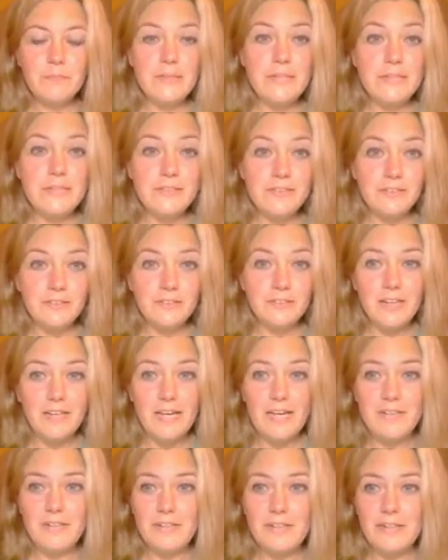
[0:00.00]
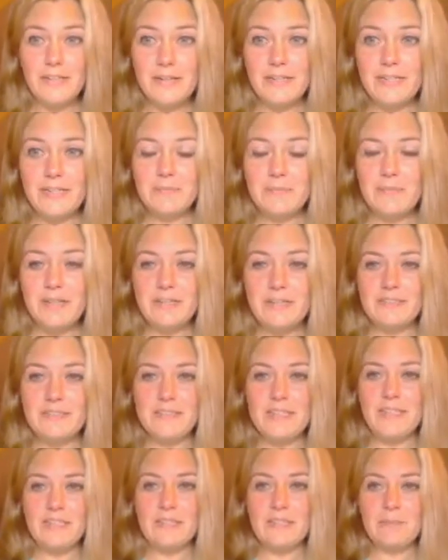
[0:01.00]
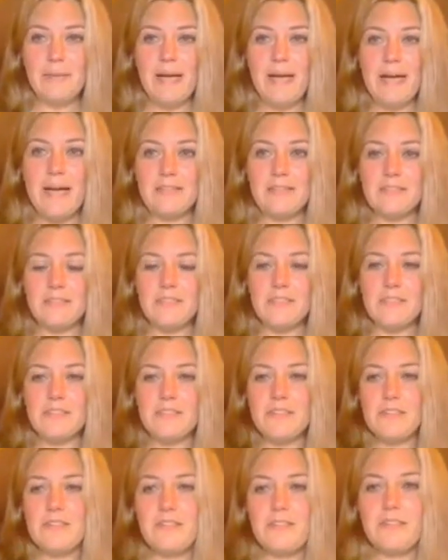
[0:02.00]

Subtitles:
He's still alive. I know I keep kind of saying in the past, it's